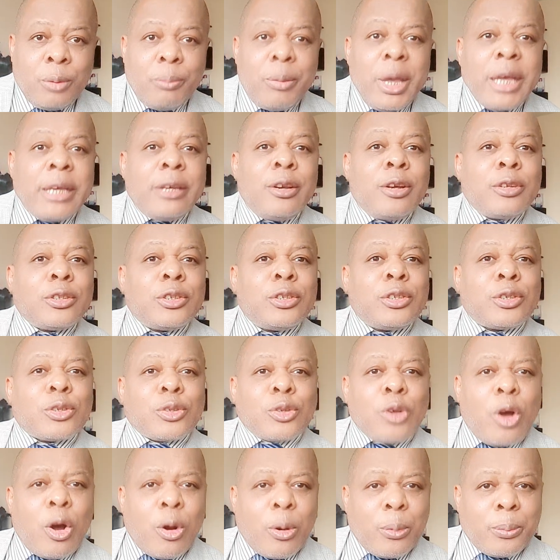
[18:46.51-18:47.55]
But it doesn't
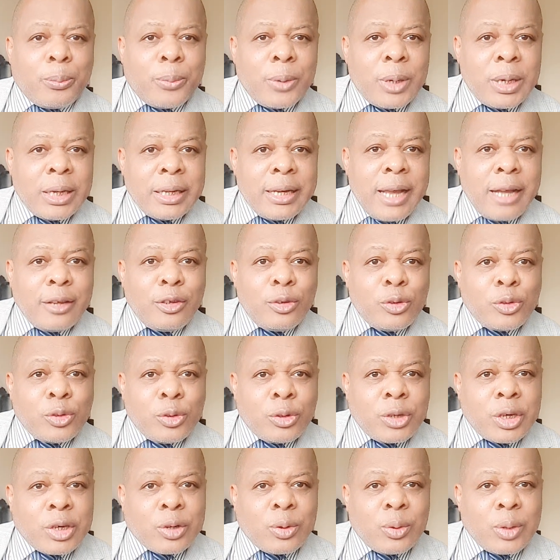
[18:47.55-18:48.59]
stop that you
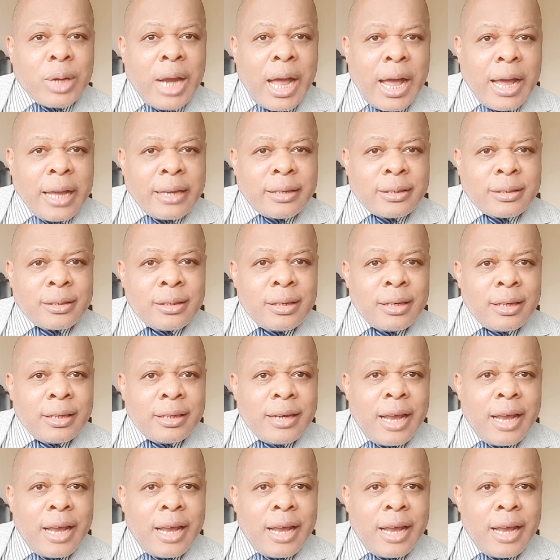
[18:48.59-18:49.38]
should recognize